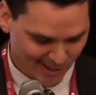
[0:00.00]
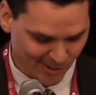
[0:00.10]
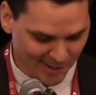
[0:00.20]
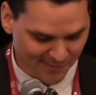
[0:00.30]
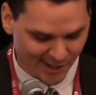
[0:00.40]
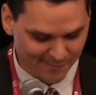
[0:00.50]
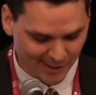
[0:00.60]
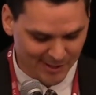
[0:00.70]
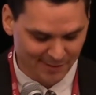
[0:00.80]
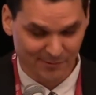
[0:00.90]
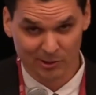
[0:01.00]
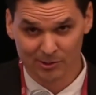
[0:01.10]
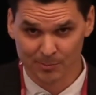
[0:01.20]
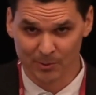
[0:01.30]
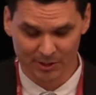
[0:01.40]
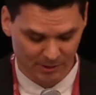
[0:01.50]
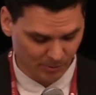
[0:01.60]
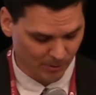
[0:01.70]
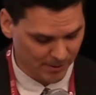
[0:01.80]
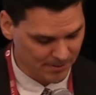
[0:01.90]
though I find it very difficult to put it into
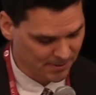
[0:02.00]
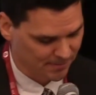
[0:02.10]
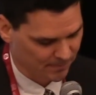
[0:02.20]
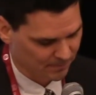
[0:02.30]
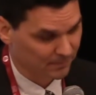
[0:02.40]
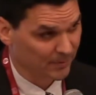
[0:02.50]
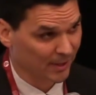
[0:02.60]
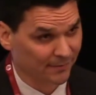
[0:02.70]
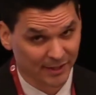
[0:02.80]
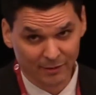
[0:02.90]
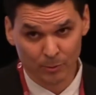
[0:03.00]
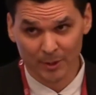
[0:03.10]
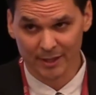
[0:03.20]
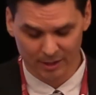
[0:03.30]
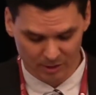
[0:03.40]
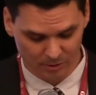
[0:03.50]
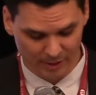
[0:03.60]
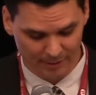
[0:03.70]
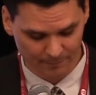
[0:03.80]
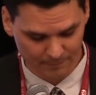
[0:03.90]
words, and I think everybody can agree.